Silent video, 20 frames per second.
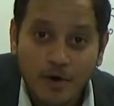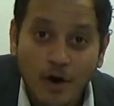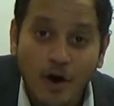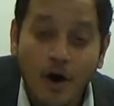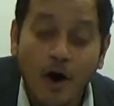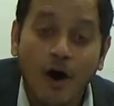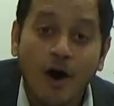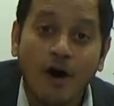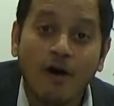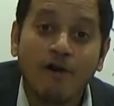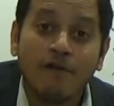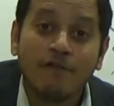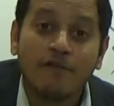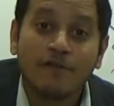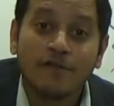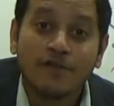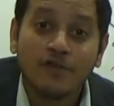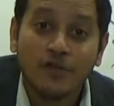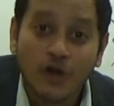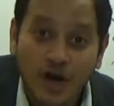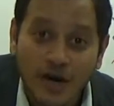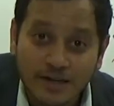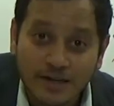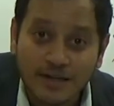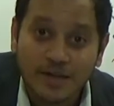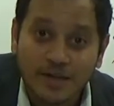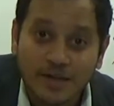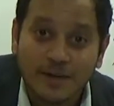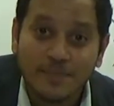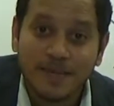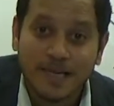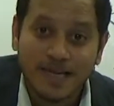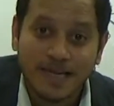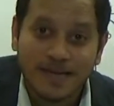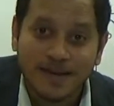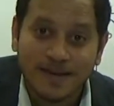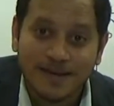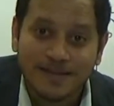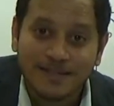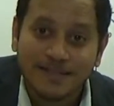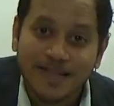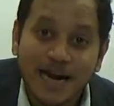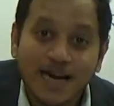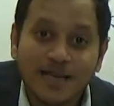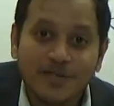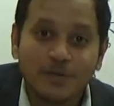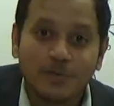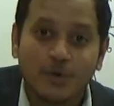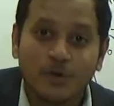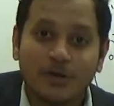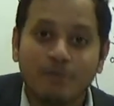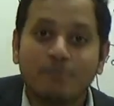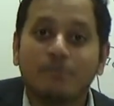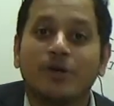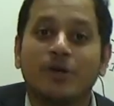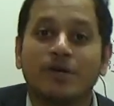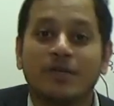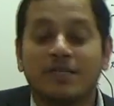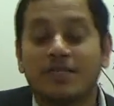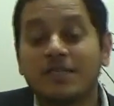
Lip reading: of North America, that is more important.